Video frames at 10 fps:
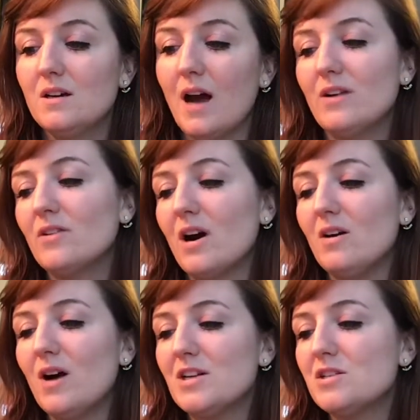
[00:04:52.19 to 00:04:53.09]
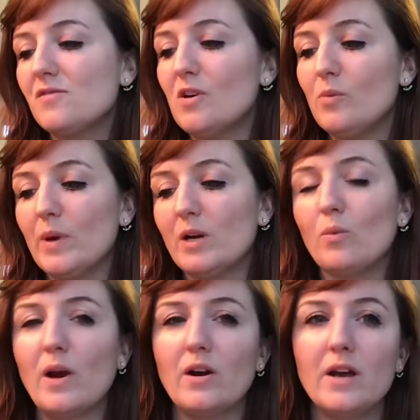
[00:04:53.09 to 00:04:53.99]
I don't know, I just felt weird
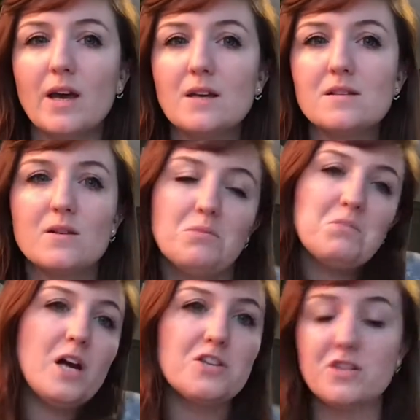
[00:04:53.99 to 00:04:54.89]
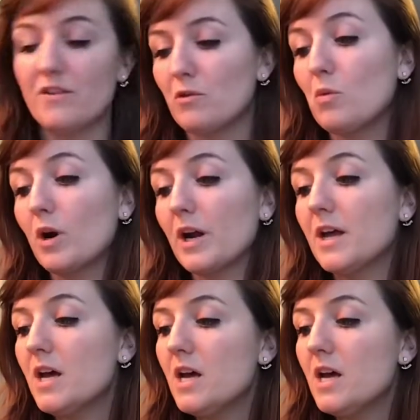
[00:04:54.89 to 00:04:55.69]
wearing it, so I just never wore it.